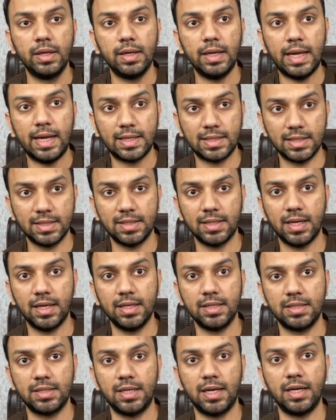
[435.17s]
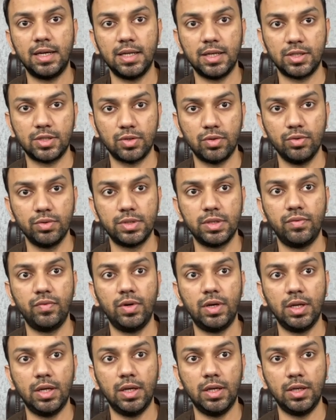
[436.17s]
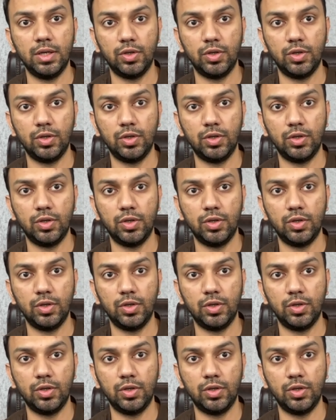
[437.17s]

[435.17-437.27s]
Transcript: exercise that exclusivity,